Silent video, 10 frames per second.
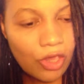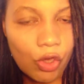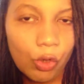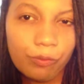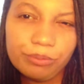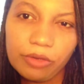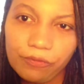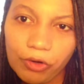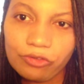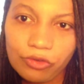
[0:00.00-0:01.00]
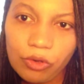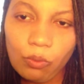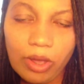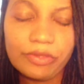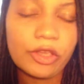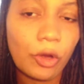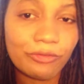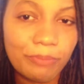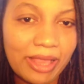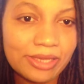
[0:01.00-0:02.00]
who from the first one, The Curse
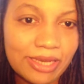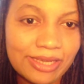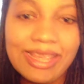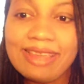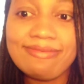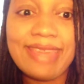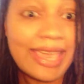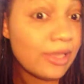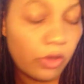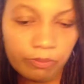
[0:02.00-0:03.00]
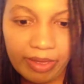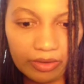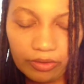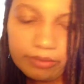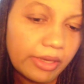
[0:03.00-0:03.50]
of Peladon, they look better.